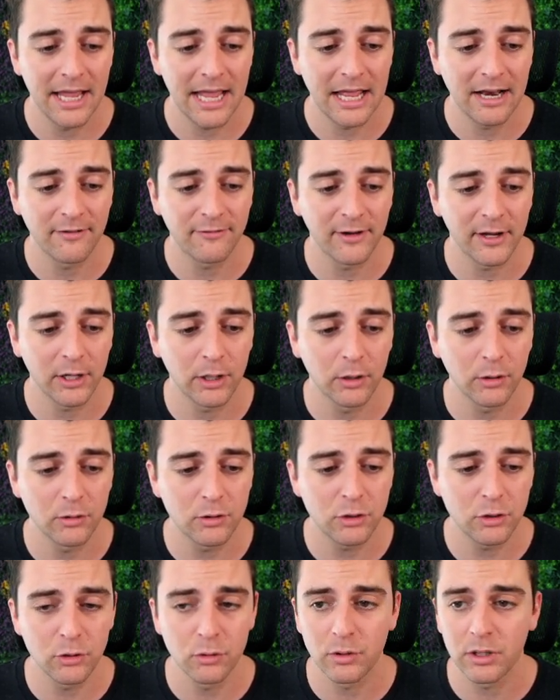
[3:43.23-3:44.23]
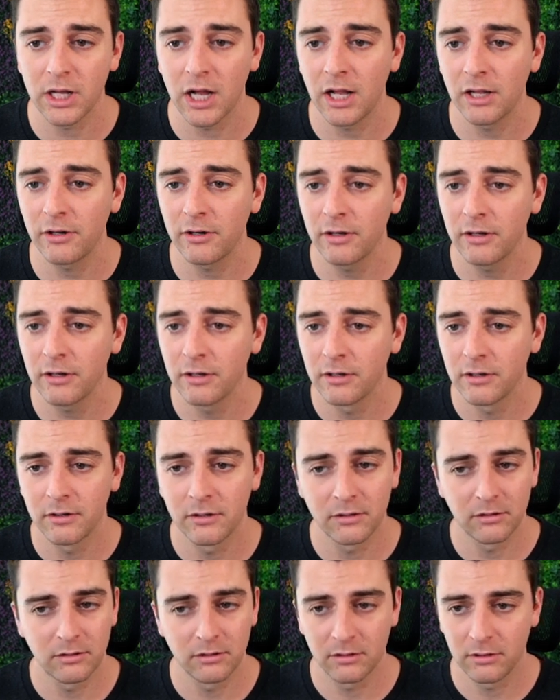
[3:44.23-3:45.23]
And if I go to color,
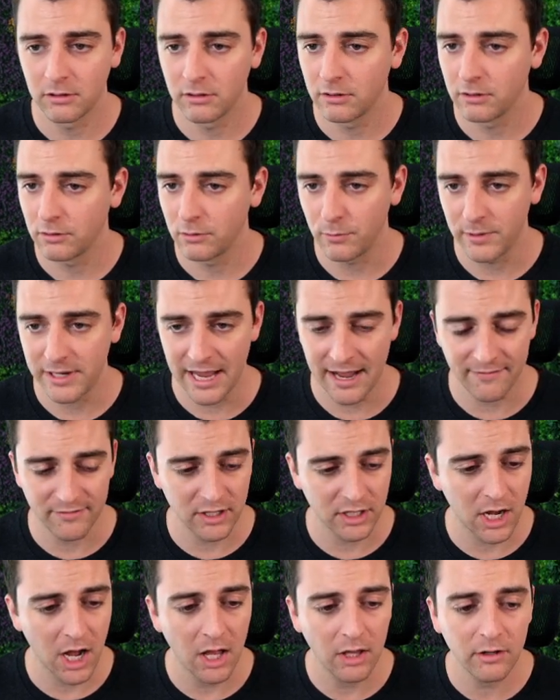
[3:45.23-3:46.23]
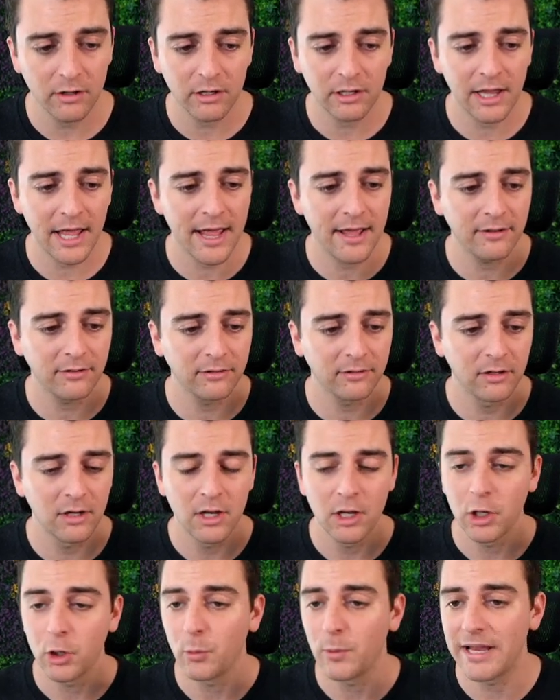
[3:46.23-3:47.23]
we have the color class,
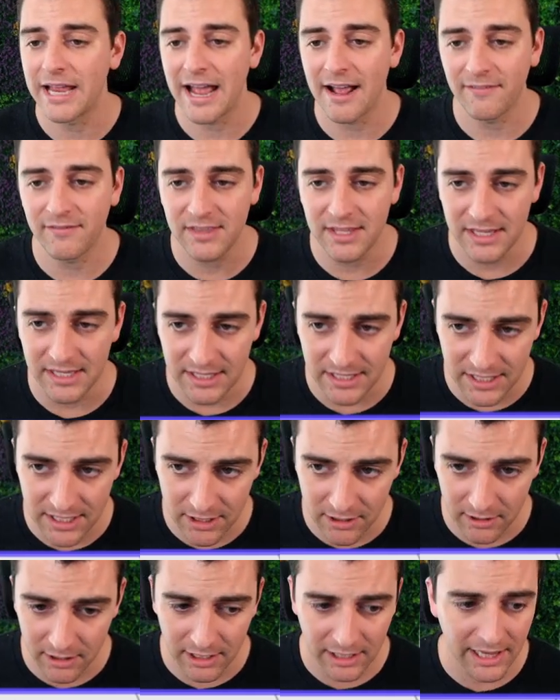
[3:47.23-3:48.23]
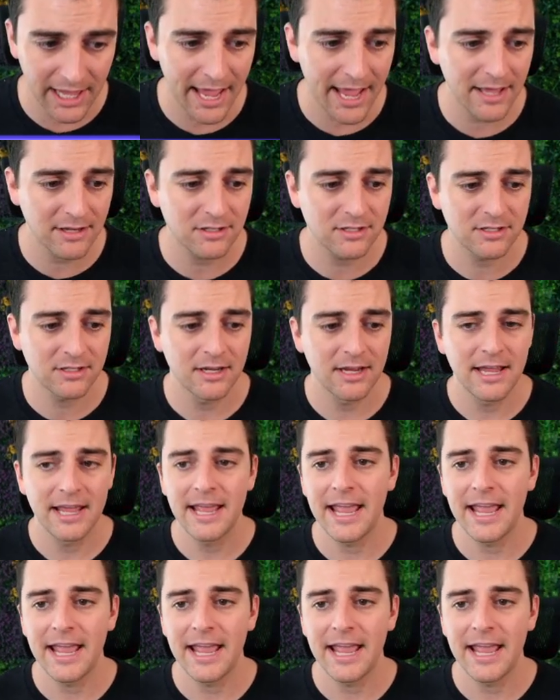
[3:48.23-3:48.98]
we have the year class,